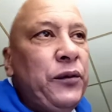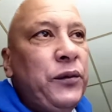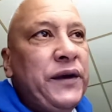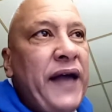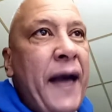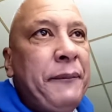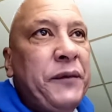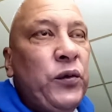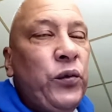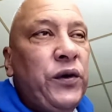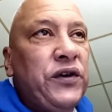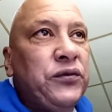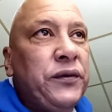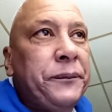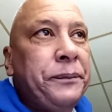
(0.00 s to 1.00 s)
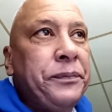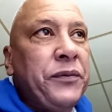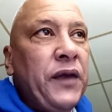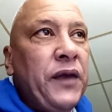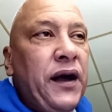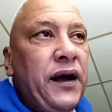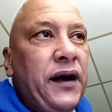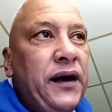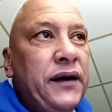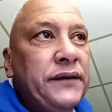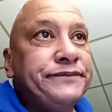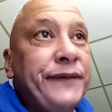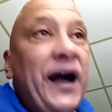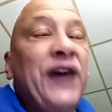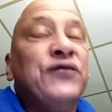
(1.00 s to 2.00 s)
What happened was,
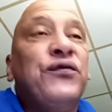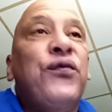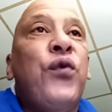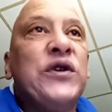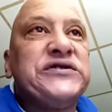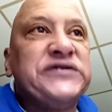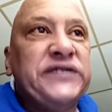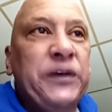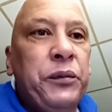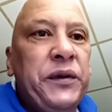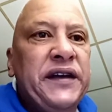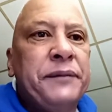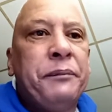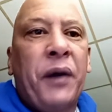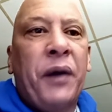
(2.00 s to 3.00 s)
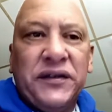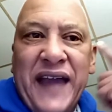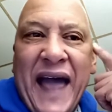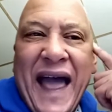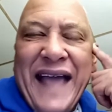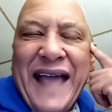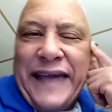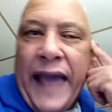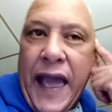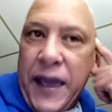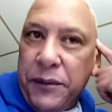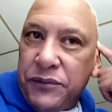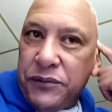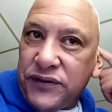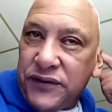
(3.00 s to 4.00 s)
unfortunately, we did about 9
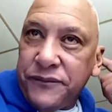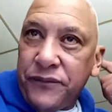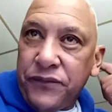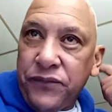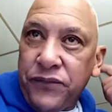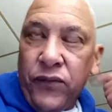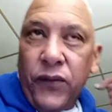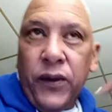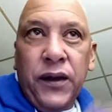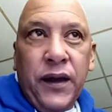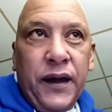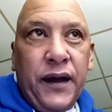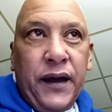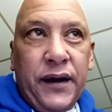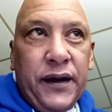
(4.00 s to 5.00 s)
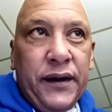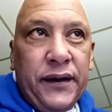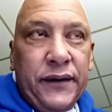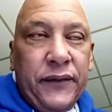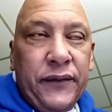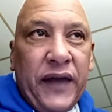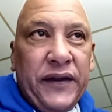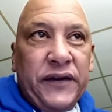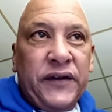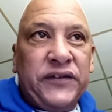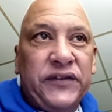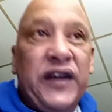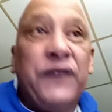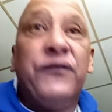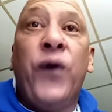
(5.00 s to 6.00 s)
games, and then the
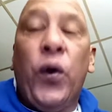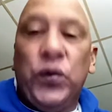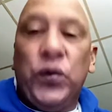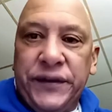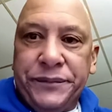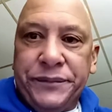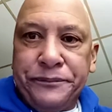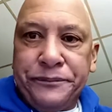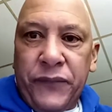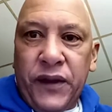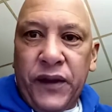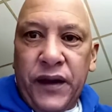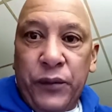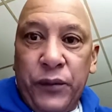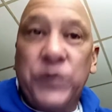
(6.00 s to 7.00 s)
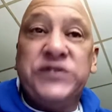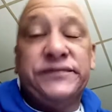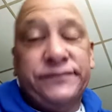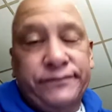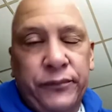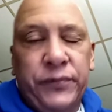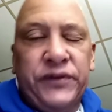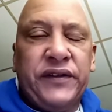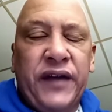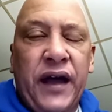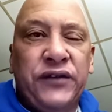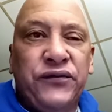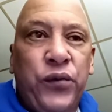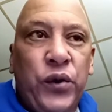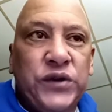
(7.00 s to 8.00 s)
team folded, which is
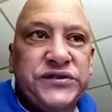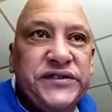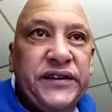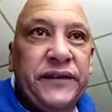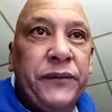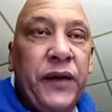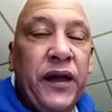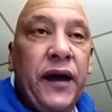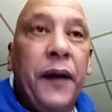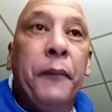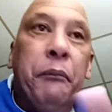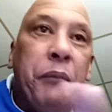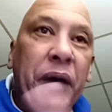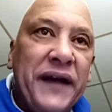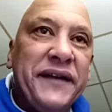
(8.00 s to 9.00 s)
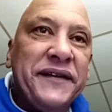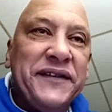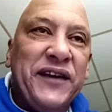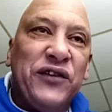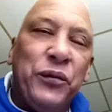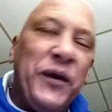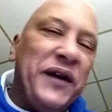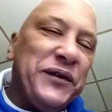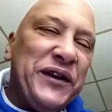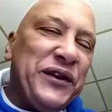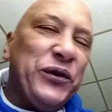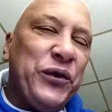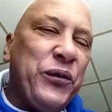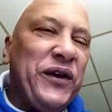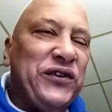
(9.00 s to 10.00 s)
unfortunate. But there's one
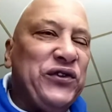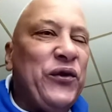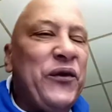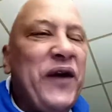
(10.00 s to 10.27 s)
little quick story